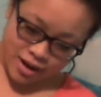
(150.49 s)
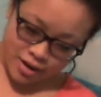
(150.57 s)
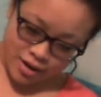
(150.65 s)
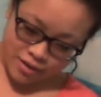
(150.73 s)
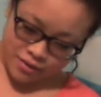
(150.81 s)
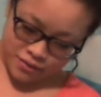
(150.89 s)

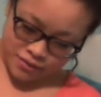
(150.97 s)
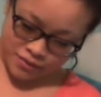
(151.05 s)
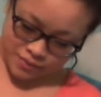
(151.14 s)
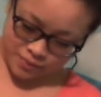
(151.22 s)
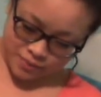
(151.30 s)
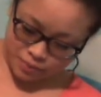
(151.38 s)
of
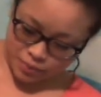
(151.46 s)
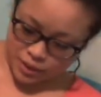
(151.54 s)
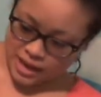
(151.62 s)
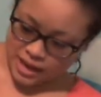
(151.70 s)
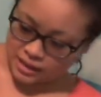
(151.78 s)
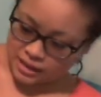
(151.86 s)

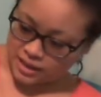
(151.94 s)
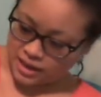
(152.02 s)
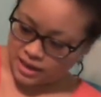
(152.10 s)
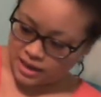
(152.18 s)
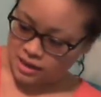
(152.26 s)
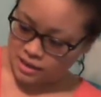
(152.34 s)

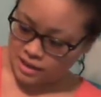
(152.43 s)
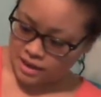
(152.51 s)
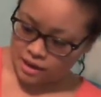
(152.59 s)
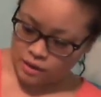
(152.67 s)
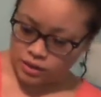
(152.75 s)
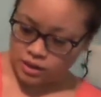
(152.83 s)
plastic that goes on